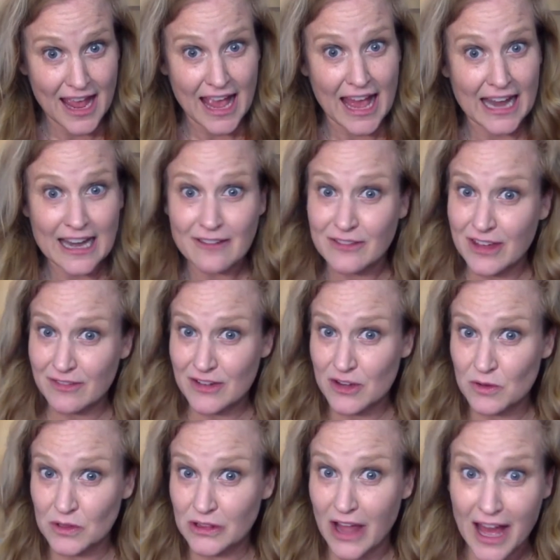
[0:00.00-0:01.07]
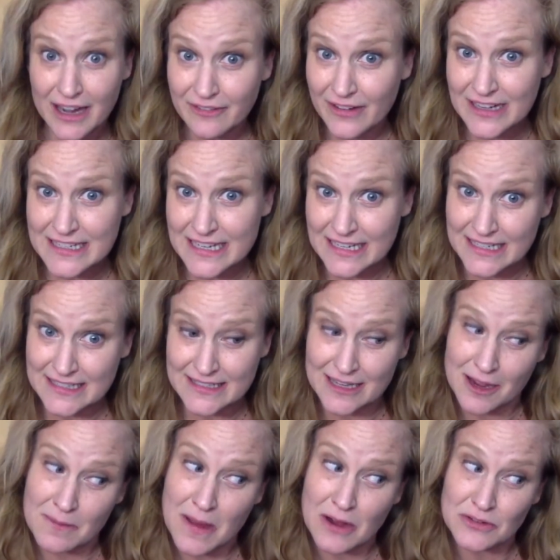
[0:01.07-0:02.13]
and I've given you a lot of ideas
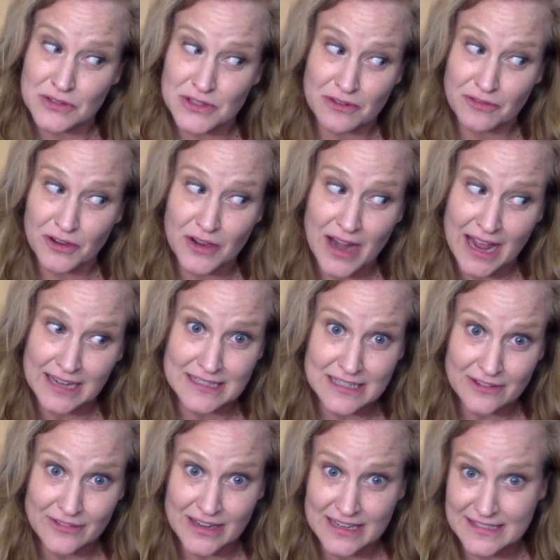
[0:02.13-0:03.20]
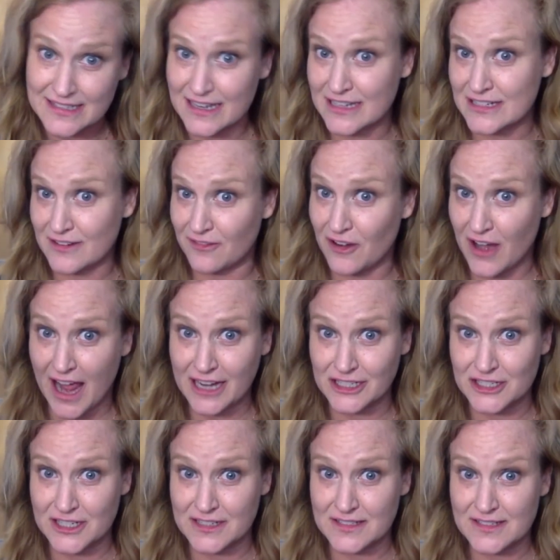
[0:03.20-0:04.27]
about different activities and different
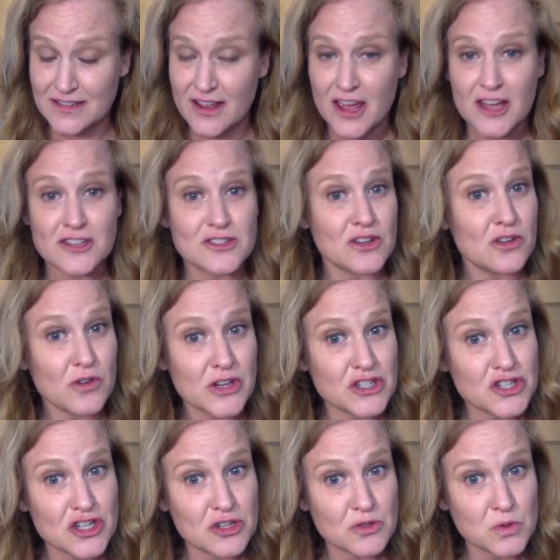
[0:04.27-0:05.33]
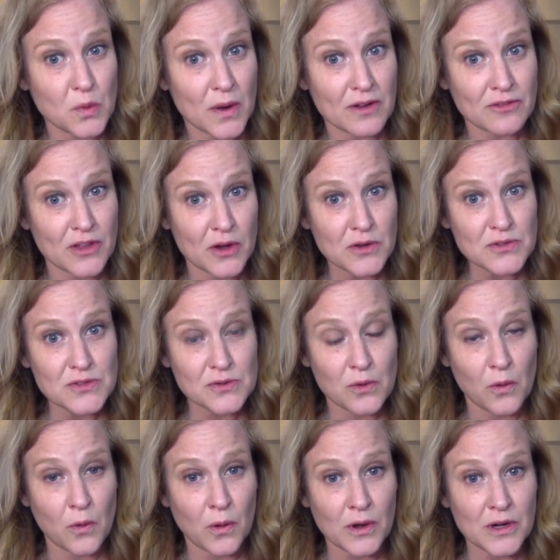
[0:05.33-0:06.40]
actions. So you can choose one of those,
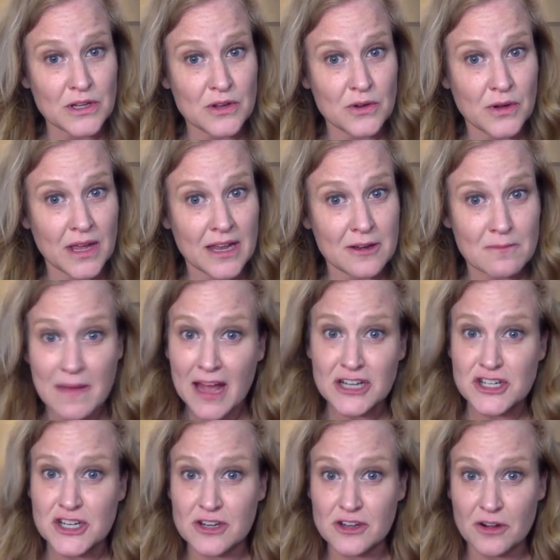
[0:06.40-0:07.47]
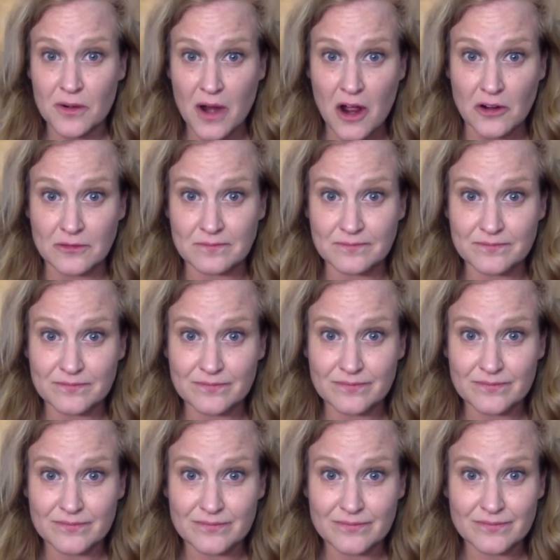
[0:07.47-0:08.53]
or you can imagine your own.
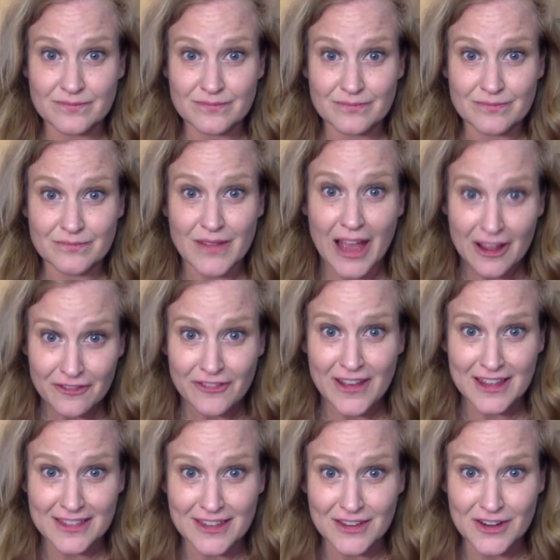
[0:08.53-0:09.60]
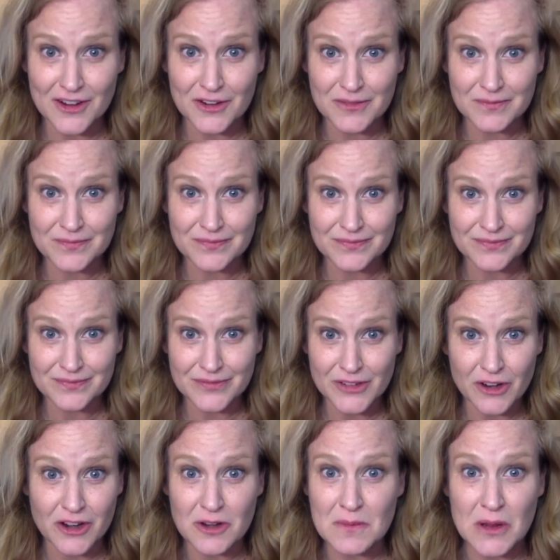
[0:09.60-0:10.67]
I have faith in you. You're
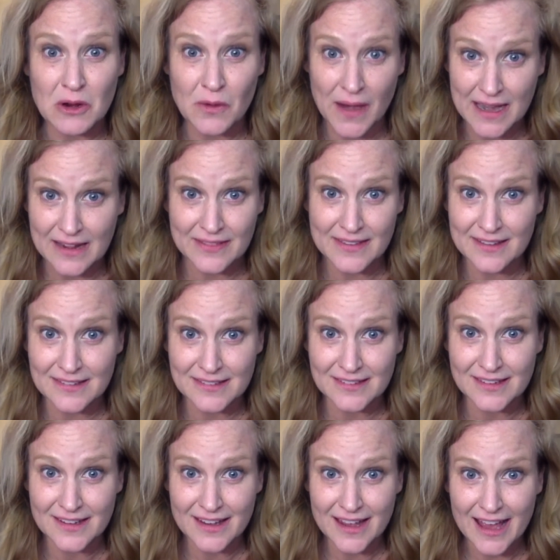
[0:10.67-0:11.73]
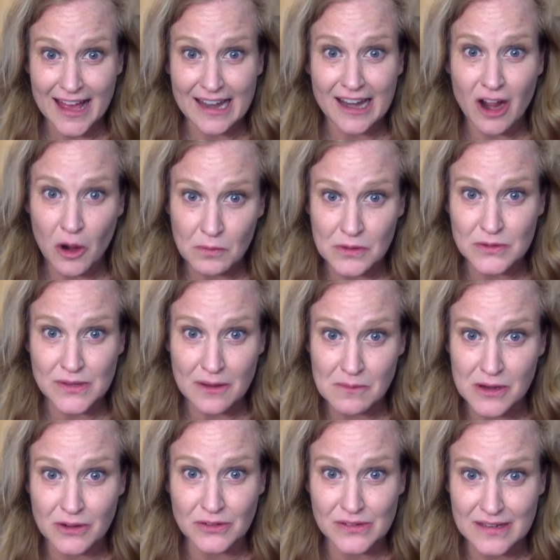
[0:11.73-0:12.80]
going to be great at this, and I hope you send me
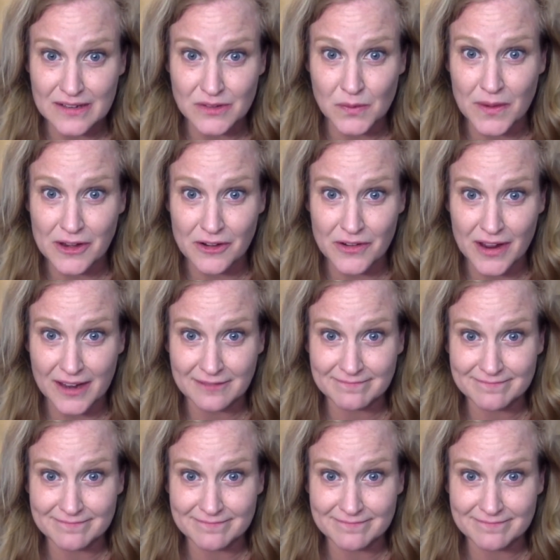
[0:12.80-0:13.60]
your scenes when you're done.